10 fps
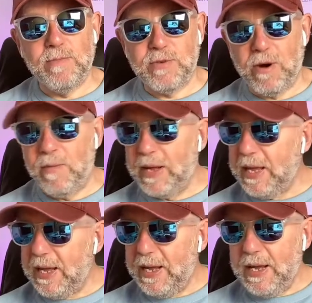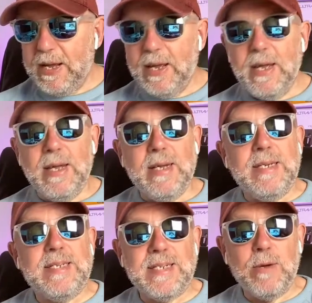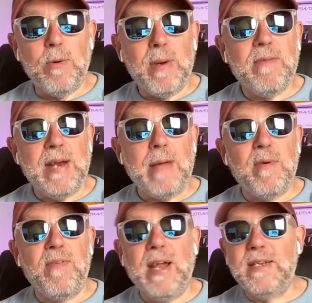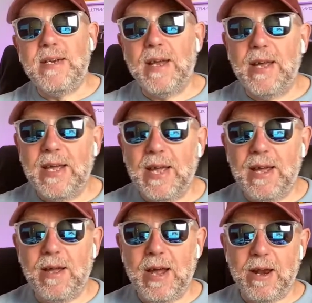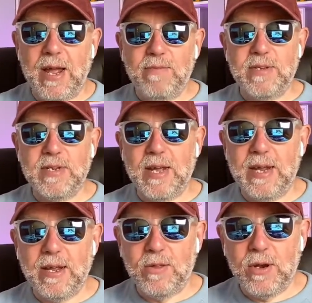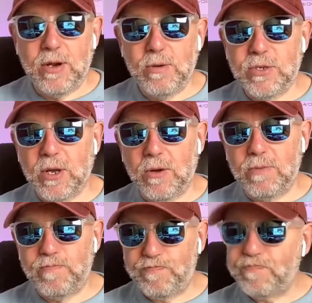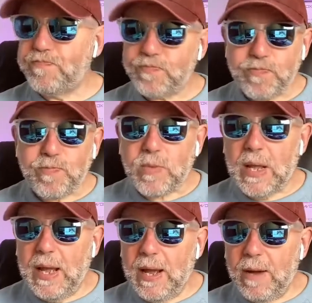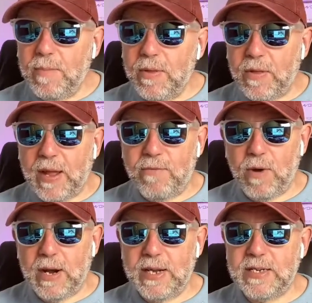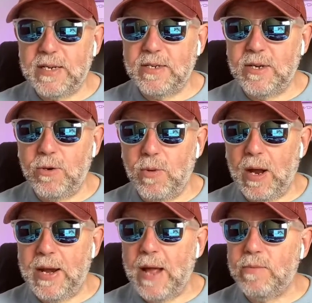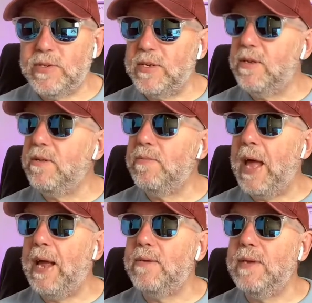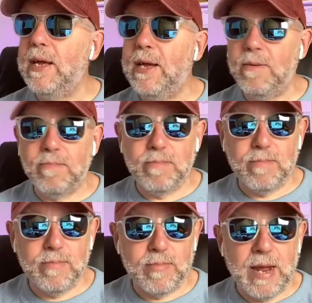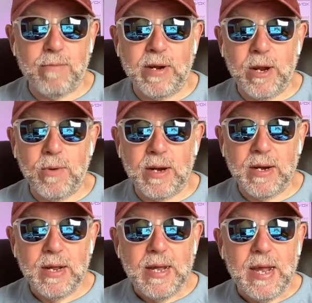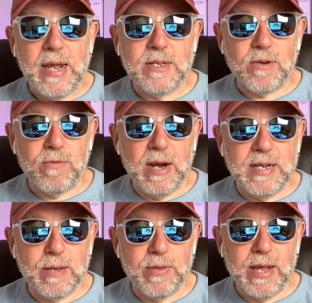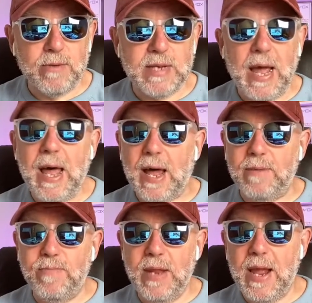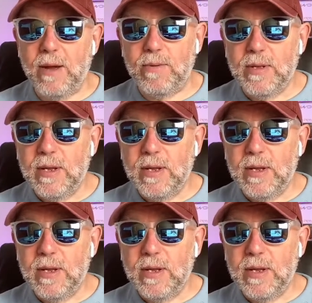screaming, still a bit of an ABBA fan today. Uh, and I have to say, the new song um, that they've released to announce that um that reunion is really something else. Ah, now